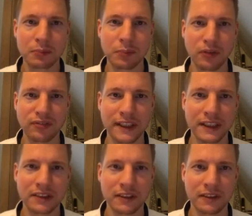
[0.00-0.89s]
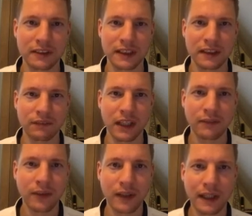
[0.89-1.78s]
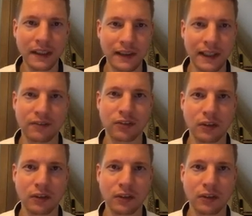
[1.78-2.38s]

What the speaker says: professional than PayPal and you have